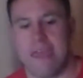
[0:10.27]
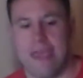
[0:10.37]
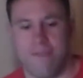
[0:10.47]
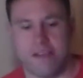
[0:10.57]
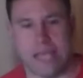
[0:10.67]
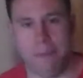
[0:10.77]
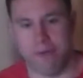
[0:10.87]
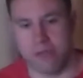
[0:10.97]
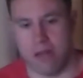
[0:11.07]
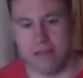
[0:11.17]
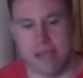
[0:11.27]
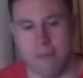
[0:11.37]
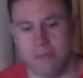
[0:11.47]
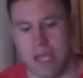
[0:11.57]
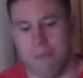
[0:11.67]
Give this episode a
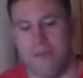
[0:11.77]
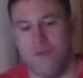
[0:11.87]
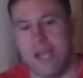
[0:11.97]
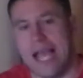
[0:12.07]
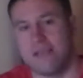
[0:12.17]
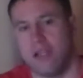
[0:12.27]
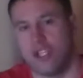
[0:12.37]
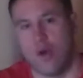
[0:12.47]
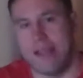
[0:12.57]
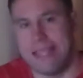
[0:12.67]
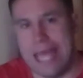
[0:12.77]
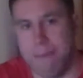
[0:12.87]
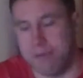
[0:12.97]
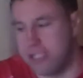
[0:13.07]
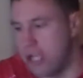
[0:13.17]
thumbs up if you guys enjoyed the
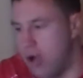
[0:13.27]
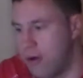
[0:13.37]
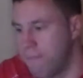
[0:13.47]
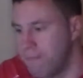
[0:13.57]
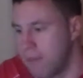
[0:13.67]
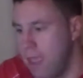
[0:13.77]
episode.